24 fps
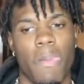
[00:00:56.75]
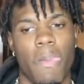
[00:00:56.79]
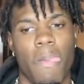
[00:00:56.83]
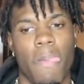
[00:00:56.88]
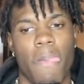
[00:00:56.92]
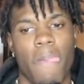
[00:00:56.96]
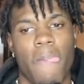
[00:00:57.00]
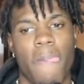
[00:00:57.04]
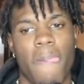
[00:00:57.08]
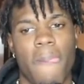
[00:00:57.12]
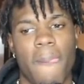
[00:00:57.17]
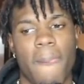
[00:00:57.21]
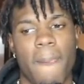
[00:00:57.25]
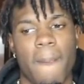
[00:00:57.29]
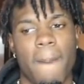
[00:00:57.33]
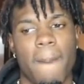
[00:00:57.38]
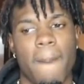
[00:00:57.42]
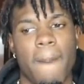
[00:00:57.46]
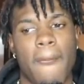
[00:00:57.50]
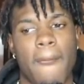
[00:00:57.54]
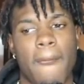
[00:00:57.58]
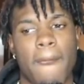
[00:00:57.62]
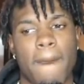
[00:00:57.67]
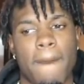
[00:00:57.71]

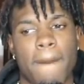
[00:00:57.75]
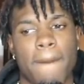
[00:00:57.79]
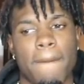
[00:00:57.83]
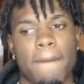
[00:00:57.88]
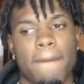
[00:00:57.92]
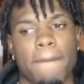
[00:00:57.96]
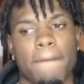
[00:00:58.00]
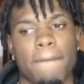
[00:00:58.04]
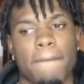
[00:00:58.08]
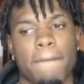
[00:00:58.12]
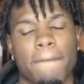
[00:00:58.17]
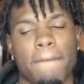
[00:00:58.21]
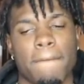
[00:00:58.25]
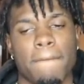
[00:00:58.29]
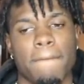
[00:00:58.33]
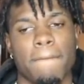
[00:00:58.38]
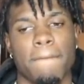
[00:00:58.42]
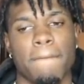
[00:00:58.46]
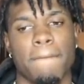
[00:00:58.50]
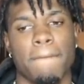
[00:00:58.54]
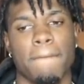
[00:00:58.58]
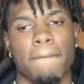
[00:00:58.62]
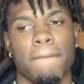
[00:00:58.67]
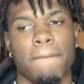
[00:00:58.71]

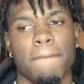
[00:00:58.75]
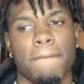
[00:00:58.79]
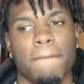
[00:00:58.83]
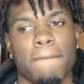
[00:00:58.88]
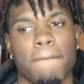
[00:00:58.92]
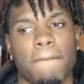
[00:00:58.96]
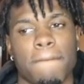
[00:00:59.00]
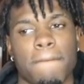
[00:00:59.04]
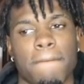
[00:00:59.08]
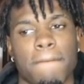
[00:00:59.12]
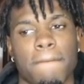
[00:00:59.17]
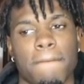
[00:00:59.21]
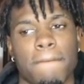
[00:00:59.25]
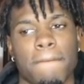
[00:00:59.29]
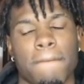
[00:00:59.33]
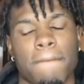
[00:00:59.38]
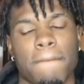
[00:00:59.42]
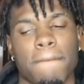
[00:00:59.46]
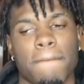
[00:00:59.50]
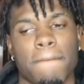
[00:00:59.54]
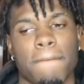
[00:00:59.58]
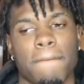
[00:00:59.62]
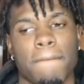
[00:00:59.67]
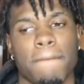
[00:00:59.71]

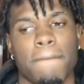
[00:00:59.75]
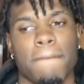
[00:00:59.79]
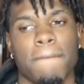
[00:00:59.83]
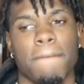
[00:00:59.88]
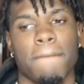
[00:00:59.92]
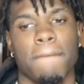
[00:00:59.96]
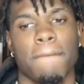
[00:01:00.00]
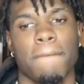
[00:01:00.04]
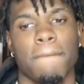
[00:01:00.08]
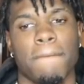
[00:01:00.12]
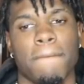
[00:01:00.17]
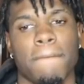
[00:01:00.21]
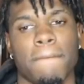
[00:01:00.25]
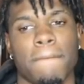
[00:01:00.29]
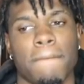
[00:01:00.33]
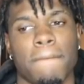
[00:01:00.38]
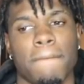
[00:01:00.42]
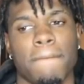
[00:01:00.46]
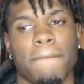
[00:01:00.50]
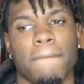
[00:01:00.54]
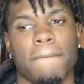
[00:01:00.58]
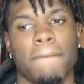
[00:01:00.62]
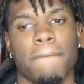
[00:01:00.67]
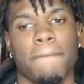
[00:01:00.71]

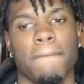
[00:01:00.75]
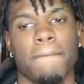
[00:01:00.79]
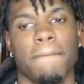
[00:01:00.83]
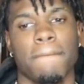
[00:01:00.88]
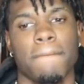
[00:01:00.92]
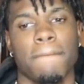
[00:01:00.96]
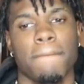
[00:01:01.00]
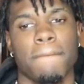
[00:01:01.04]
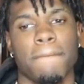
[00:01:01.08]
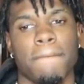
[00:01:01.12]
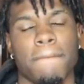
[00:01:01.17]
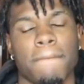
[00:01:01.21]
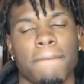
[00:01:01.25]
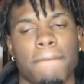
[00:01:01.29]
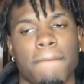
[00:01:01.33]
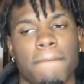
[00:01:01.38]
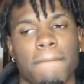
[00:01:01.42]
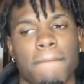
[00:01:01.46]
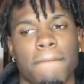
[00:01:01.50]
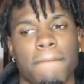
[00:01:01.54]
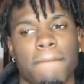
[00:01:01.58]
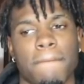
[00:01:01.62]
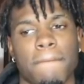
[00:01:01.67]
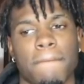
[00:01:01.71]

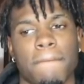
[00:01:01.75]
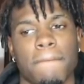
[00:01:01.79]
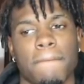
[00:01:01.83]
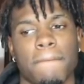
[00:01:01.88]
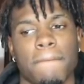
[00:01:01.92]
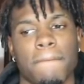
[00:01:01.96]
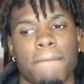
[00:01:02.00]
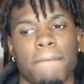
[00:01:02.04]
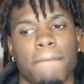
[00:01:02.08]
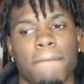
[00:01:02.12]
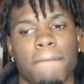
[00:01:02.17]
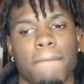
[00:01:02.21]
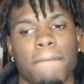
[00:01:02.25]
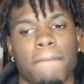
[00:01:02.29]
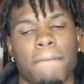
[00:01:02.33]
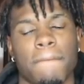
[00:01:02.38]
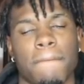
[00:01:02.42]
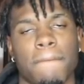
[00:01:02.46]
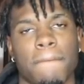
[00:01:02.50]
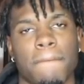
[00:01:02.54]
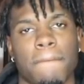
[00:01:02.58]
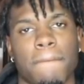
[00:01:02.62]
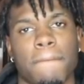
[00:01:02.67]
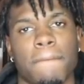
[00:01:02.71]

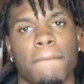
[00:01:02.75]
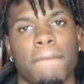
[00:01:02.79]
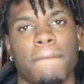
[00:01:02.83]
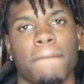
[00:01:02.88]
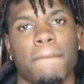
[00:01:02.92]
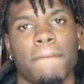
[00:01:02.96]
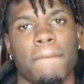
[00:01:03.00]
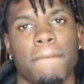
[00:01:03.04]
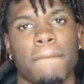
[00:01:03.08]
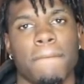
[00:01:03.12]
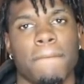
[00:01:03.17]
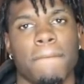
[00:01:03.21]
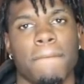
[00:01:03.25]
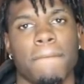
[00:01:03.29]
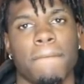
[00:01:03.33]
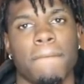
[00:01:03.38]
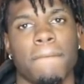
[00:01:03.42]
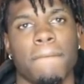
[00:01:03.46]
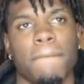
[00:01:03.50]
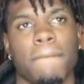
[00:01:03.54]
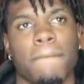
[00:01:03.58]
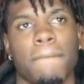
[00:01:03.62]
This person isn't speaking.